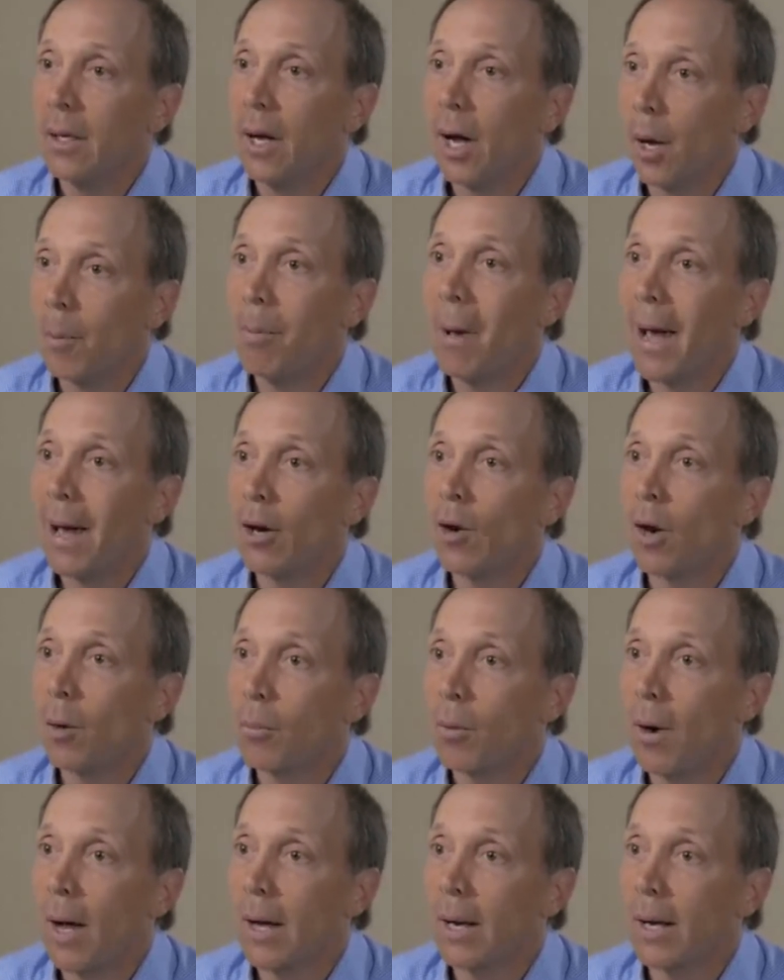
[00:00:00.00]
about our
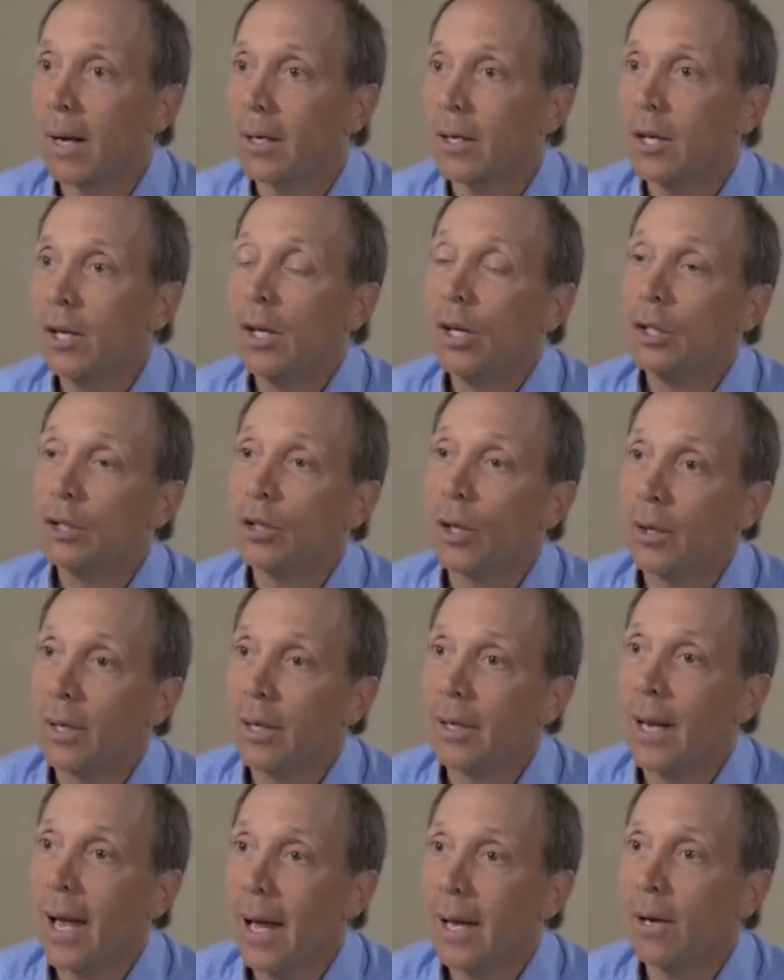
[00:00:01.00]
product so
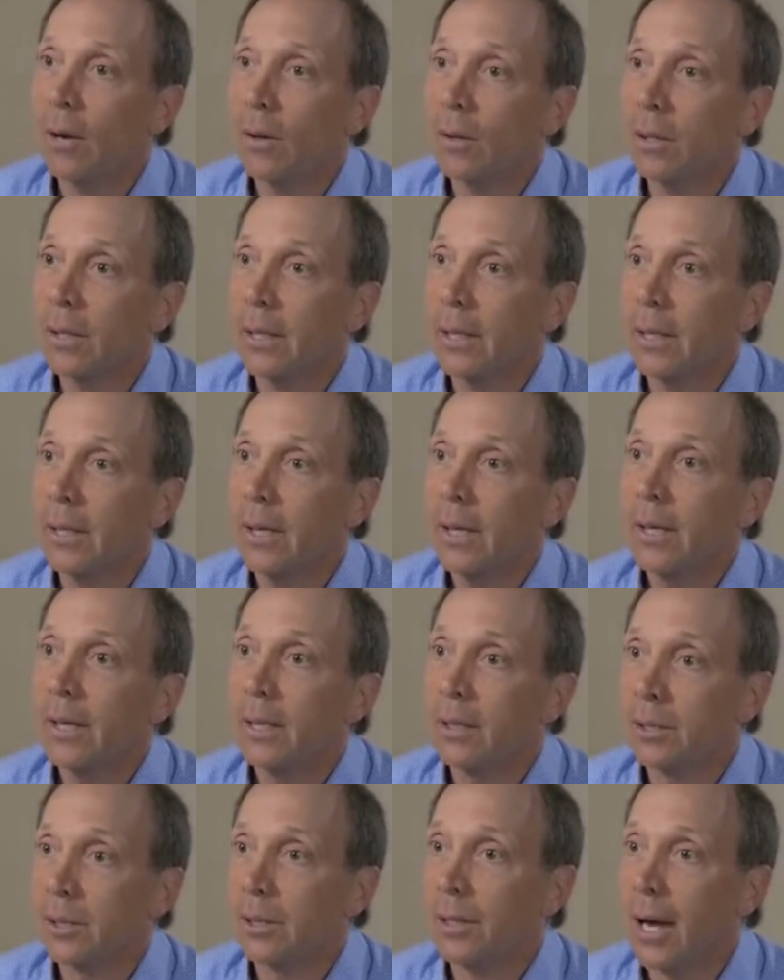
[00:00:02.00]
that not only
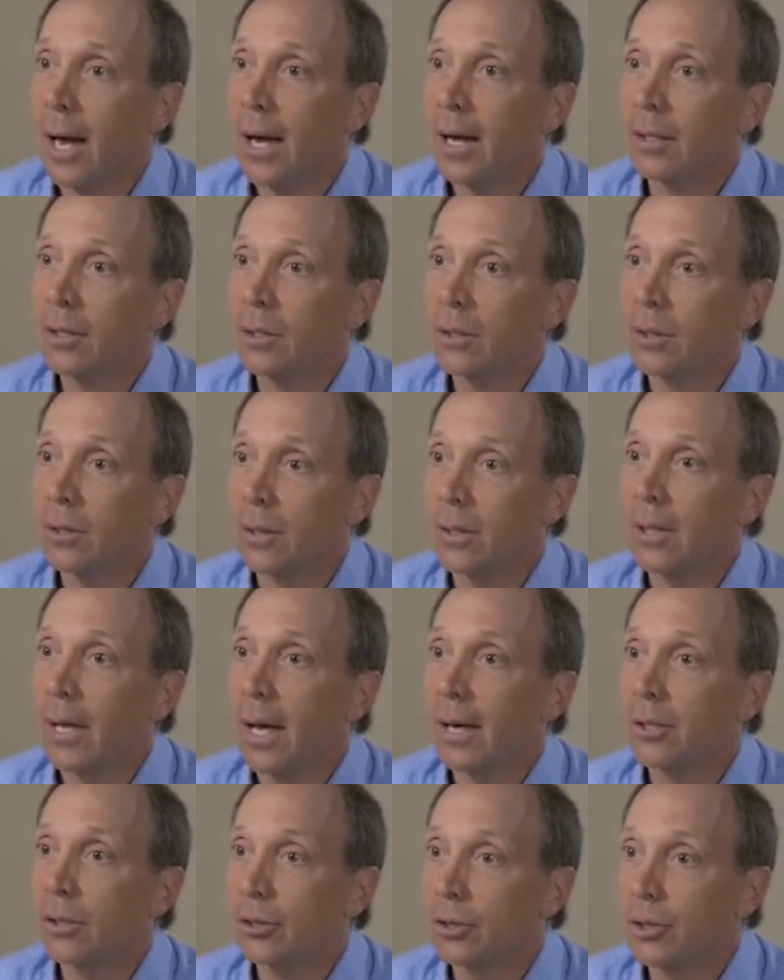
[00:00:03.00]
is the doctor or the
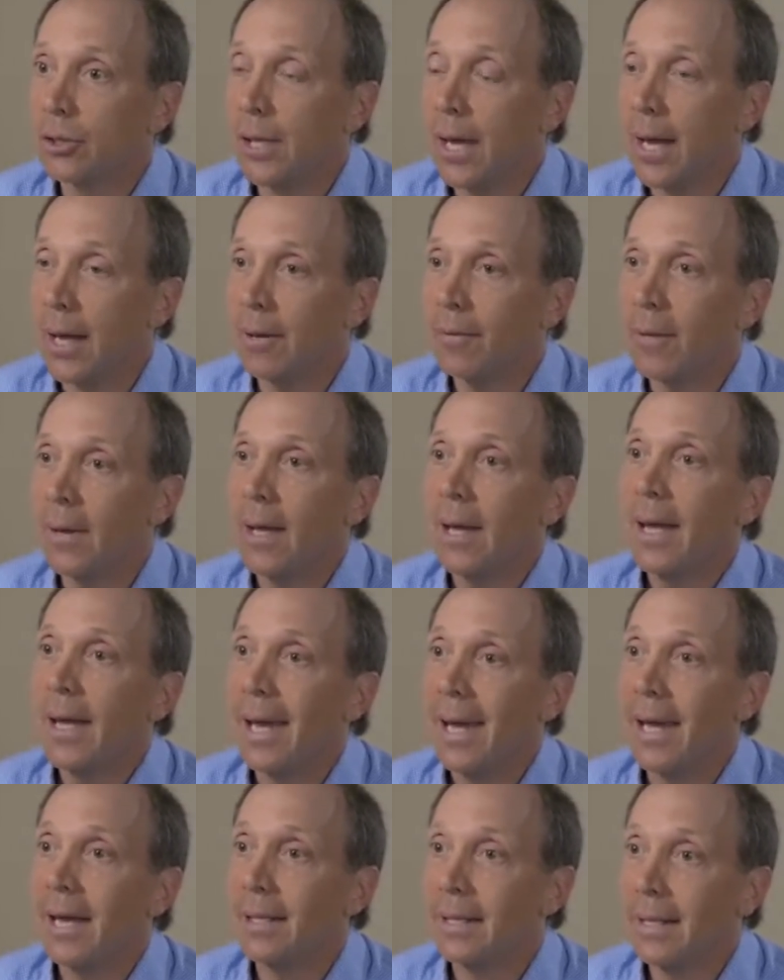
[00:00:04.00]
doctor's staff
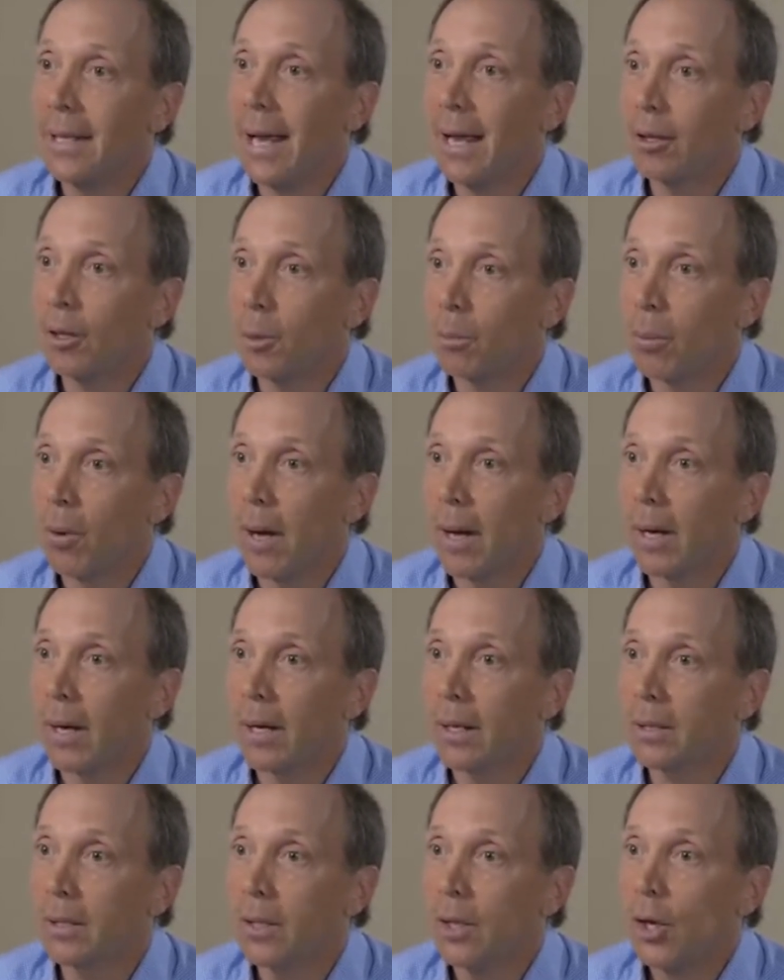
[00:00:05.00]
handing out the
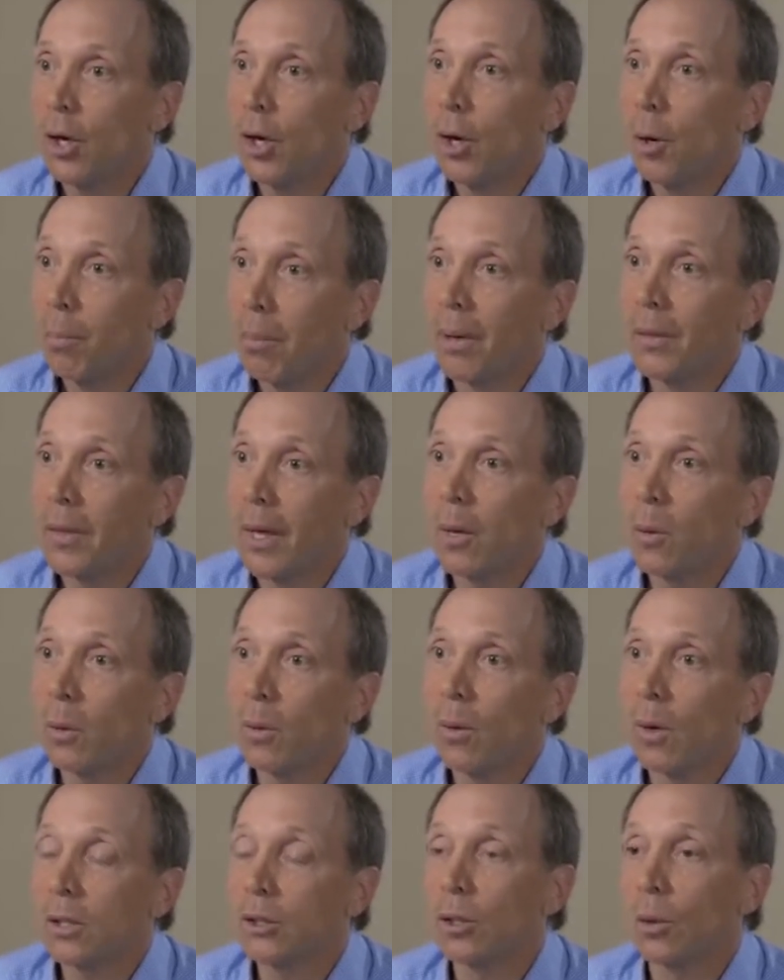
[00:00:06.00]
product, but they
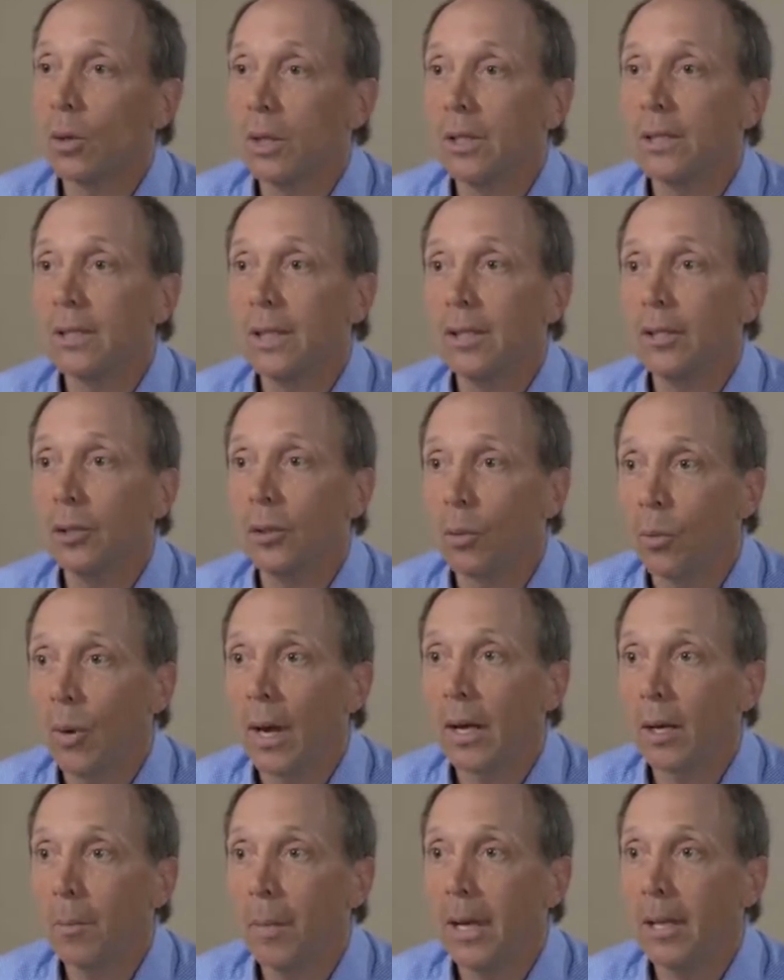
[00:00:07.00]
will also continue to
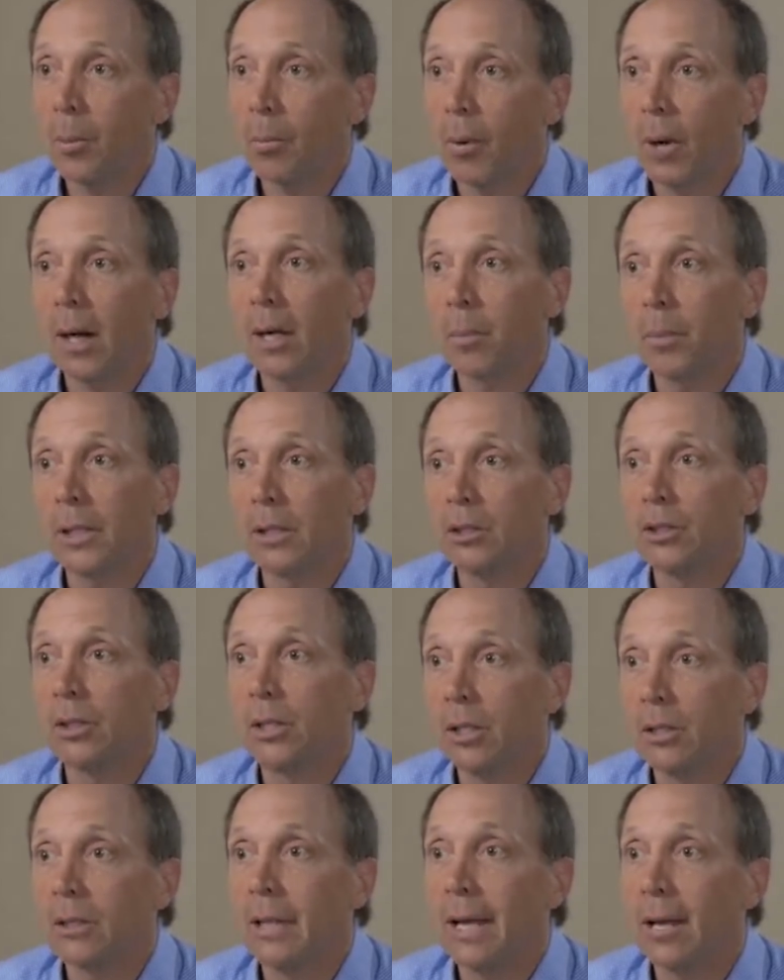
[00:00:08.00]
recommend the product because
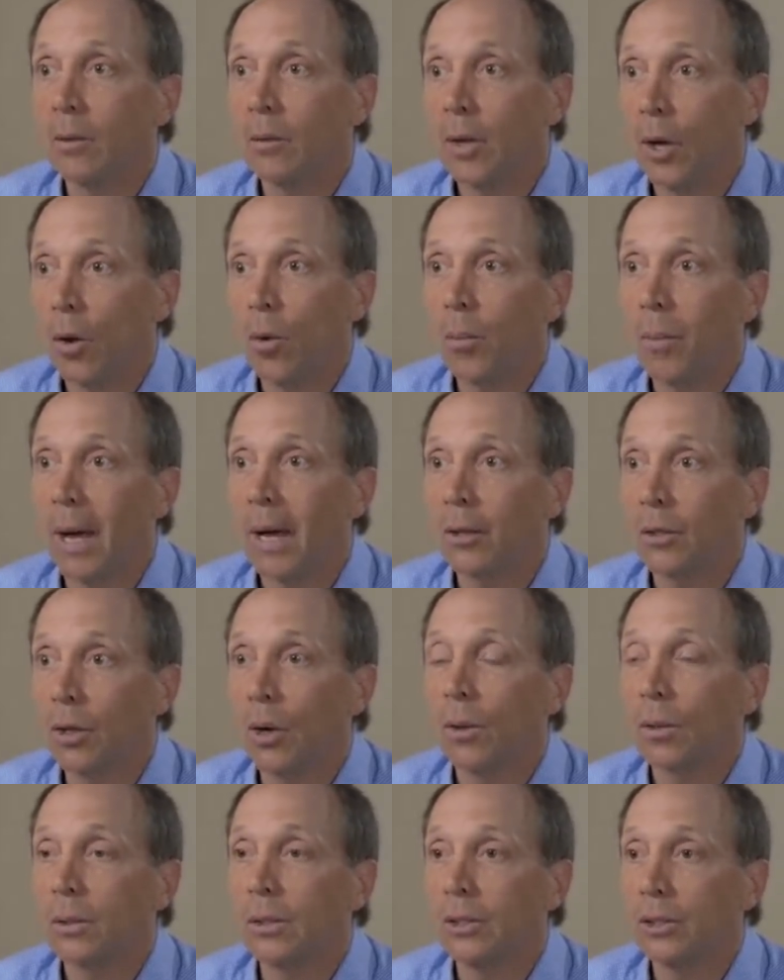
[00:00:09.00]
they'll now know about
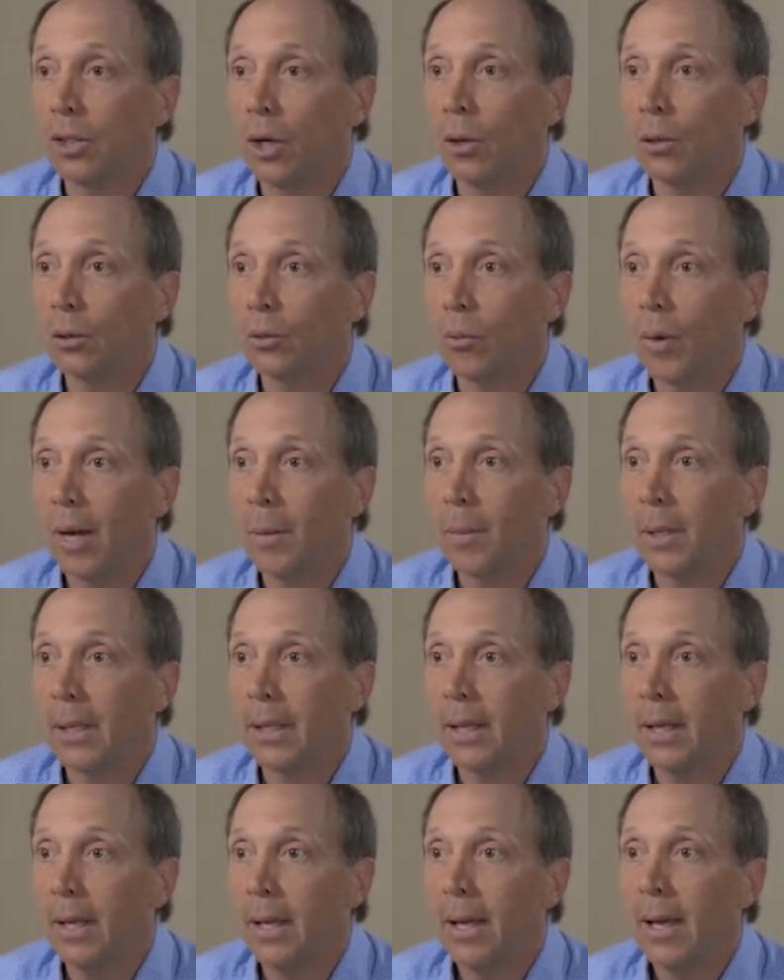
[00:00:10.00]
Cold EEZE Cold Remedy,